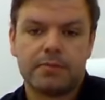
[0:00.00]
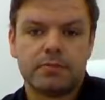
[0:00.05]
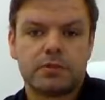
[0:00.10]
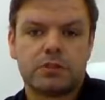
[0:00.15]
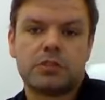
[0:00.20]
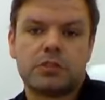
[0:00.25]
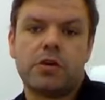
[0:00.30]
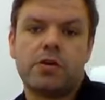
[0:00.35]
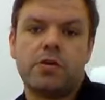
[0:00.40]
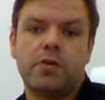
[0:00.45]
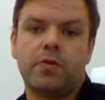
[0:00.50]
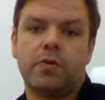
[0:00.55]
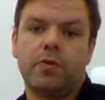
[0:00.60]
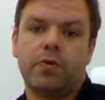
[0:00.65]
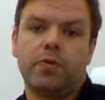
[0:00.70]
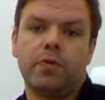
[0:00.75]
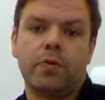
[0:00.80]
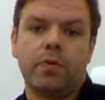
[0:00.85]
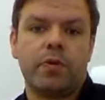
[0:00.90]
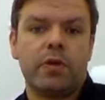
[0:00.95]

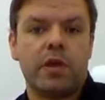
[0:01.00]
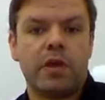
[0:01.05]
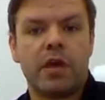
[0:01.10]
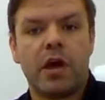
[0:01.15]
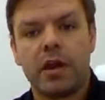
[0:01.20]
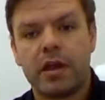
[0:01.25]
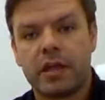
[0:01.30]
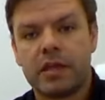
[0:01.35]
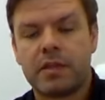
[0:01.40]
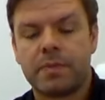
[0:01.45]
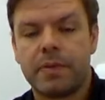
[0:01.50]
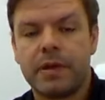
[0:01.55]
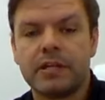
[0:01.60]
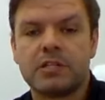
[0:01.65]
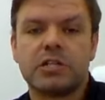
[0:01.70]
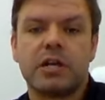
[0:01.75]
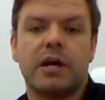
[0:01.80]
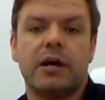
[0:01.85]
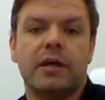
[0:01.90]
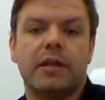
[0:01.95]
So you kind of get the
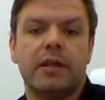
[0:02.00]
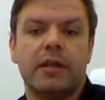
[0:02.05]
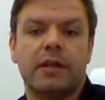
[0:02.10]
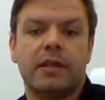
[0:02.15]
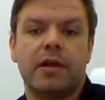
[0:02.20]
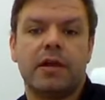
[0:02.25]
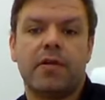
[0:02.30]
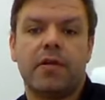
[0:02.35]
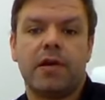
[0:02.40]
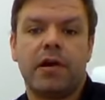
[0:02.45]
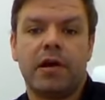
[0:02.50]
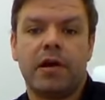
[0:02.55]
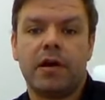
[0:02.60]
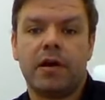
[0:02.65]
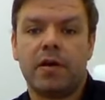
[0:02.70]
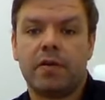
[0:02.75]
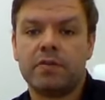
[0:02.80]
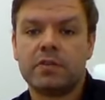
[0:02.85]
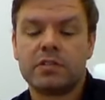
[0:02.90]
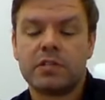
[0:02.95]
picture. There
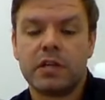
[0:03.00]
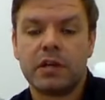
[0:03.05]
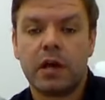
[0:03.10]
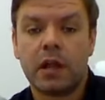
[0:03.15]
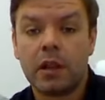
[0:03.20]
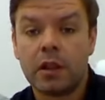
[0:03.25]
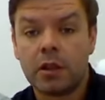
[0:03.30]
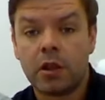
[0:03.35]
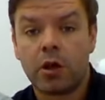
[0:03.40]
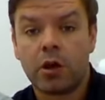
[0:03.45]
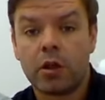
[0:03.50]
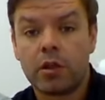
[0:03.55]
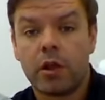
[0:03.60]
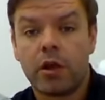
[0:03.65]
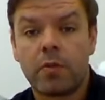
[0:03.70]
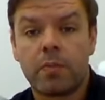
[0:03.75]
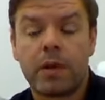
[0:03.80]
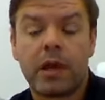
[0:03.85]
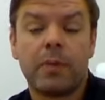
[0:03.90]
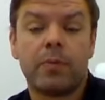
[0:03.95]
are obviously a lot
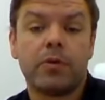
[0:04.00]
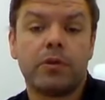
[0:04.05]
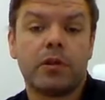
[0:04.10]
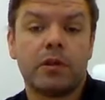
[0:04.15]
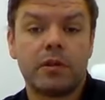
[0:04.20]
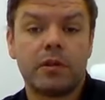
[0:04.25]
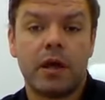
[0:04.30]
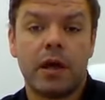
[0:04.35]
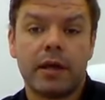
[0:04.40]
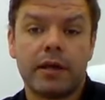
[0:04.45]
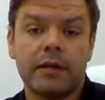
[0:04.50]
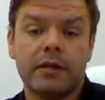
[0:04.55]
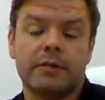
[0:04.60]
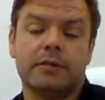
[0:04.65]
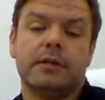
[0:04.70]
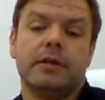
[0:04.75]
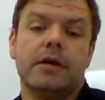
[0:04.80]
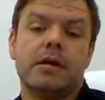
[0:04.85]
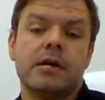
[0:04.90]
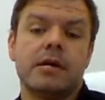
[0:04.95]
of people that like it.
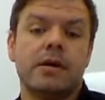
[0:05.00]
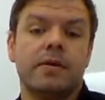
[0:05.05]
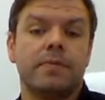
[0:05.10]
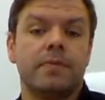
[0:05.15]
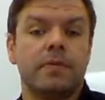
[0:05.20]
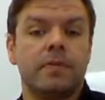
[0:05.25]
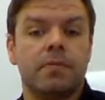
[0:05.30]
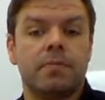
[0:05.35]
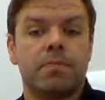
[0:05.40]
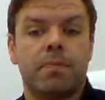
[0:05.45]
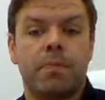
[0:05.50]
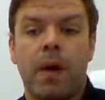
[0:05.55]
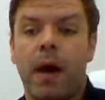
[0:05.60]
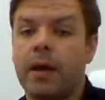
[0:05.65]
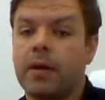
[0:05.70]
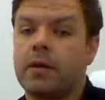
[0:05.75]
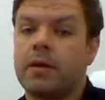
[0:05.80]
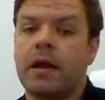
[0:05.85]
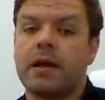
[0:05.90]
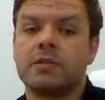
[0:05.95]

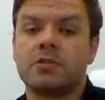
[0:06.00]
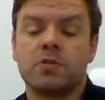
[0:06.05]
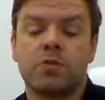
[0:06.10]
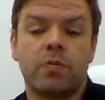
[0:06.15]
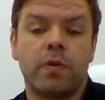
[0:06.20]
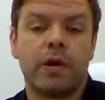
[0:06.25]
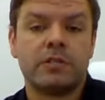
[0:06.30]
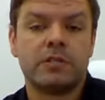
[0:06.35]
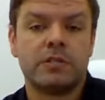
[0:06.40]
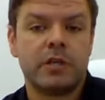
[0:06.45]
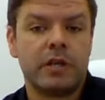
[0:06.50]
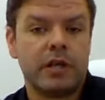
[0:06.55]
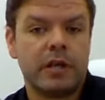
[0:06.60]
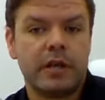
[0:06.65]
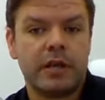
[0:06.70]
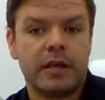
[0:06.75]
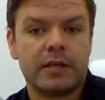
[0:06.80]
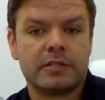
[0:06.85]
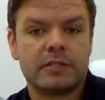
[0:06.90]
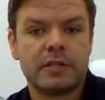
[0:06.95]
But as always, you're going
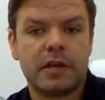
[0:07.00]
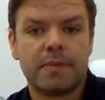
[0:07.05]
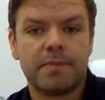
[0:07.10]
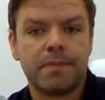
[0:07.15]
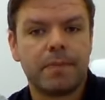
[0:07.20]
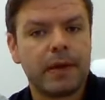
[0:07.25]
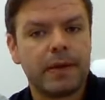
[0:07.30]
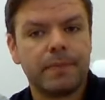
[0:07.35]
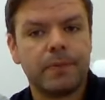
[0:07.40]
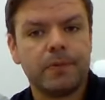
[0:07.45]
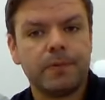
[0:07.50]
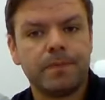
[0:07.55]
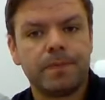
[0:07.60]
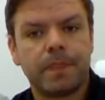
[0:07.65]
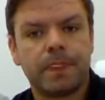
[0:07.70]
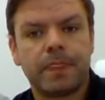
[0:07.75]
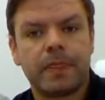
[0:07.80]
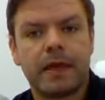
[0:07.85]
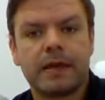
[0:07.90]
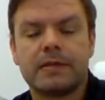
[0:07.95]
to get some people
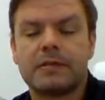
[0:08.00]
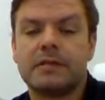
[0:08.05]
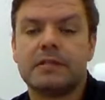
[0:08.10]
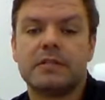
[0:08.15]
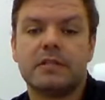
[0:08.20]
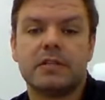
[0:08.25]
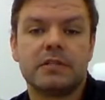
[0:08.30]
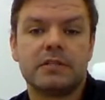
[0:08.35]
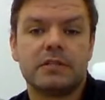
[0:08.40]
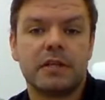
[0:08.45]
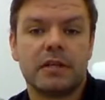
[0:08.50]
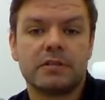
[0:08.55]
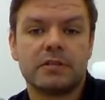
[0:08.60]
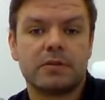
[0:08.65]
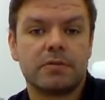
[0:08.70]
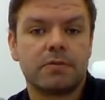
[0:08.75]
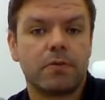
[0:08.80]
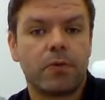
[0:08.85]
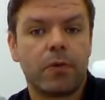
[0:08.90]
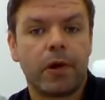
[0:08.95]
that it just
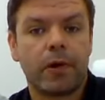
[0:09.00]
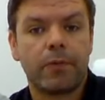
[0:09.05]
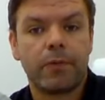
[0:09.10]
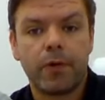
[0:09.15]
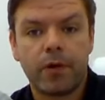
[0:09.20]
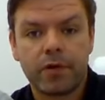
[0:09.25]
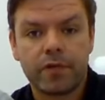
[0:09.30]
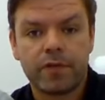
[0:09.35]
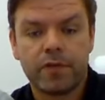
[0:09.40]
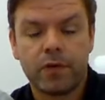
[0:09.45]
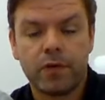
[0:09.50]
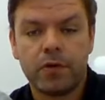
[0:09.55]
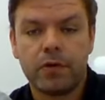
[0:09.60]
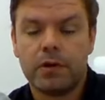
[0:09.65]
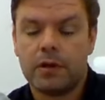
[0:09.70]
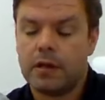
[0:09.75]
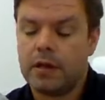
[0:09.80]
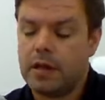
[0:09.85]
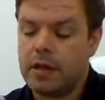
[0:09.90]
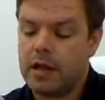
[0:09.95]
doesn't quite work
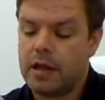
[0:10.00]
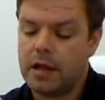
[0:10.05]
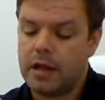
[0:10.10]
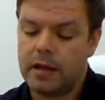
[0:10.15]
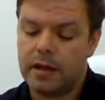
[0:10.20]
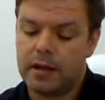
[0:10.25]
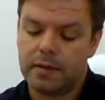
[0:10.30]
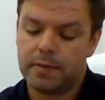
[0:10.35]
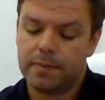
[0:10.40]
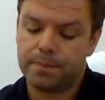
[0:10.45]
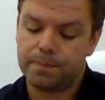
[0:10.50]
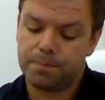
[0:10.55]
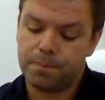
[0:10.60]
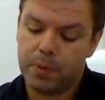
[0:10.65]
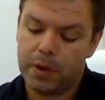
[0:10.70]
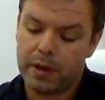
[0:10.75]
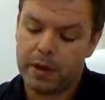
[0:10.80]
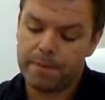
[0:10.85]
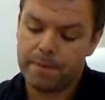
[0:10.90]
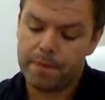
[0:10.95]
for.
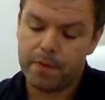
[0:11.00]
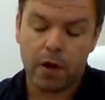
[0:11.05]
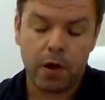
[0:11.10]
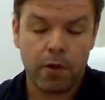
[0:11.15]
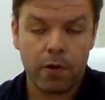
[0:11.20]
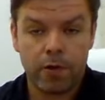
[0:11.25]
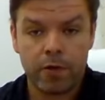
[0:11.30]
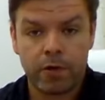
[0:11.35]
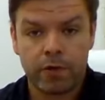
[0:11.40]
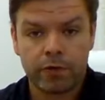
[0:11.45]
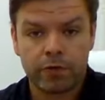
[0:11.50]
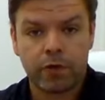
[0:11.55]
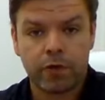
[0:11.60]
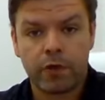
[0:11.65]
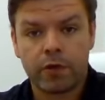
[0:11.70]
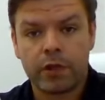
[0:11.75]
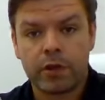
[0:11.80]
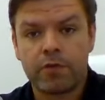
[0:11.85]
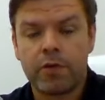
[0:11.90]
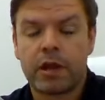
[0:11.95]
But I
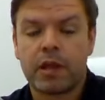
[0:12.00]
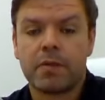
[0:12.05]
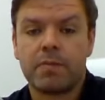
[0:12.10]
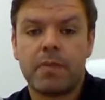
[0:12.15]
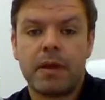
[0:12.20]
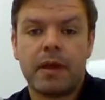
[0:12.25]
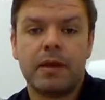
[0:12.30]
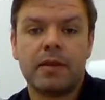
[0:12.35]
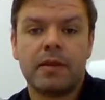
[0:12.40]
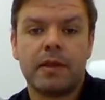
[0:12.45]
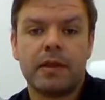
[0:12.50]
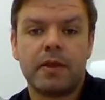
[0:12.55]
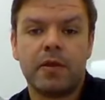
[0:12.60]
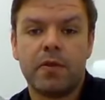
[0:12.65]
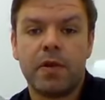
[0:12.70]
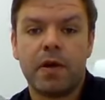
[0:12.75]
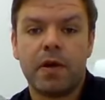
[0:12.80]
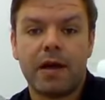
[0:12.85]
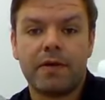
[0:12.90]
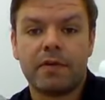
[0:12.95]
certainly recommend that
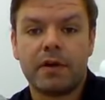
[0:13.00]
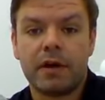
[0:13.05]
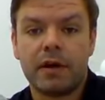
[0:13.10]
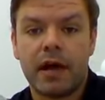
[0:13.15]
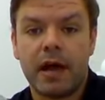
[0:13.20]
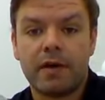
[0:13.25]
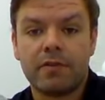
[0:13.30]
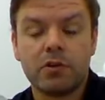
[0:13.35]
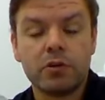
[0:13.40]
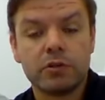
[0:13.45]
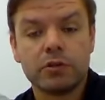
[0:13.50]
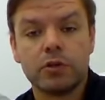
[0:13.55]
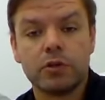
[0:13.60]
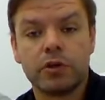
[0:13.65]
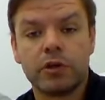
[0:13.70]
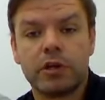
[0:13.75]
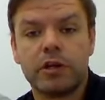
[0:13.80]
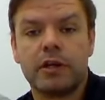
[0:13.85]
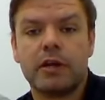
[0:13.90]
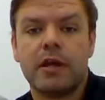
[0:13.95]
you have a good
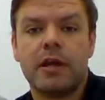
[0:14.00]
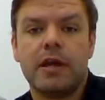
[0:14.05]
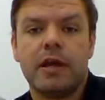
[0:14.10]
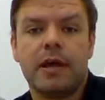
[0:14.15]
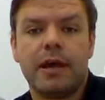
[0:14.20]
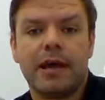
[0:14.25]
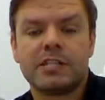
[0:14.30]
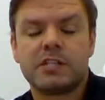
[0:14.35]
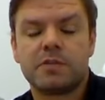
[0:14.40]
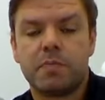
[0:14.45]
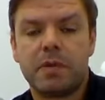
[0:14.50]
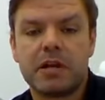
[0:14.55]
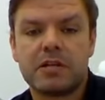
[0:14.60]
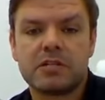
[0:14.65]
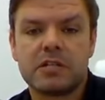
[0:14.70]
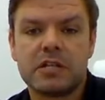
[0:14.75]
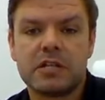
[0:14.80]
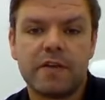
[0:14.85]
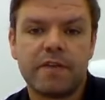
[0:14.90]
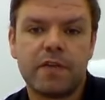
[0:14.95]
look at it,
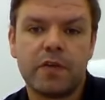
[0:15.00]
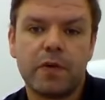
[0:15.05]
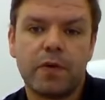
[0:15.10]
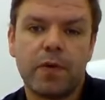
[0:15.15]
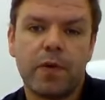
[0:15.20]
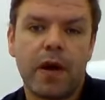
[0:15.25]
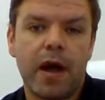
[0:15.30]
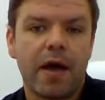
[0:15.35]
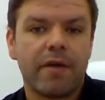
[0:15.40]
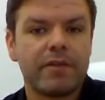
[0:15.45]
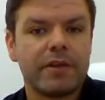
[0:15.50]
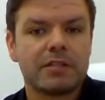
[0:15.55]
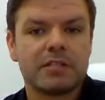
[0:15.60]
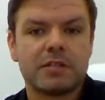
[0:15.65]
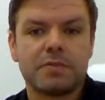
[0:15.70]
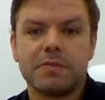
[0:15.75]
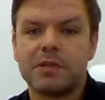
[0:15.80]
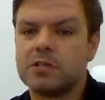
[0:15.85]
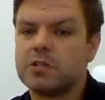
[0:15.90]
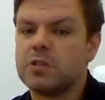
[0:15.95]
especially if you're having
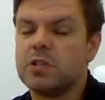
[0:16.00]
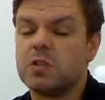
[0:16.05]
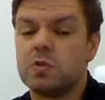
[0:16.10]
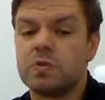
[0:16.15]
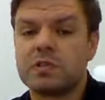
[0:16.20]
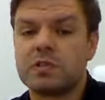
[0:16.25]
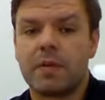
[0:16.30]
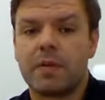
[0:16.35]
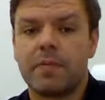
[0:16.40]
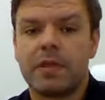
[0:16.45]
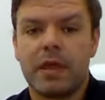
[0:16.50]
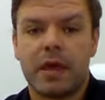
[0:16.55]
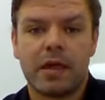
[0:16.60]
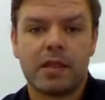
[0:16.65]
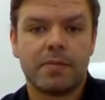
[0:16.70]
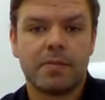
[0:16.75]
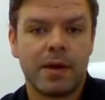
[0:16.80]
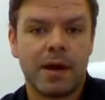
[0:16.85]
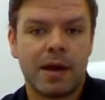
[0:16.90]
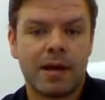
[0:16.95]
some issues with some of the
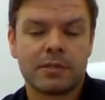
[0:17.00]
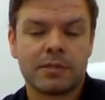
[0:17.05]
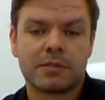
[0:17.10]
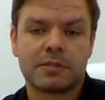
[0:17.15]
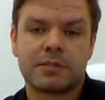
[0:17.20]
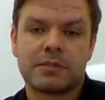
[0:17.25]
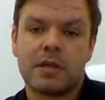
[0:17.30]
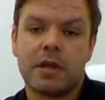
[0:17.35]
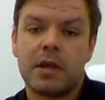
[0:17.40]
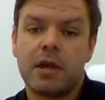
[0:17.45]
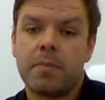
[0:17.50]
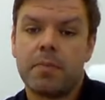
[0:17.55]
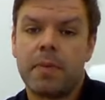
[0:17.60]
other masks.